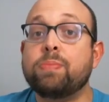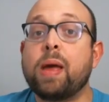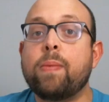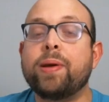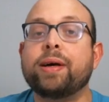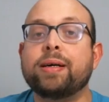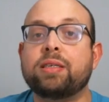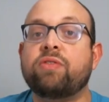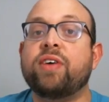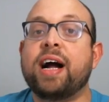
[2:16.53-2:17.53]
Maybe because the
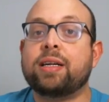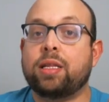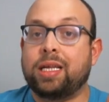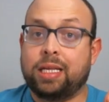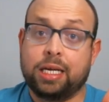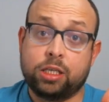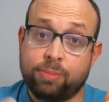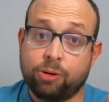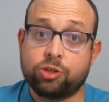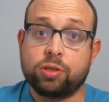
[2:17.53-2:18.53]
fact that the
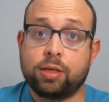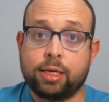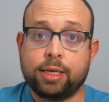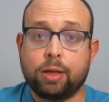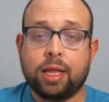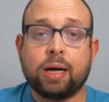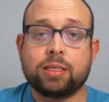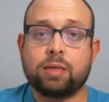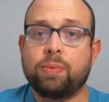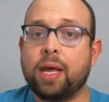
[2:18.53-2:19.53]
explosion killed
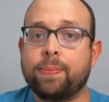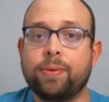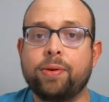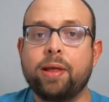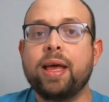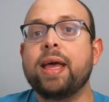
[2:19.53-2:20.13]
thousands of people,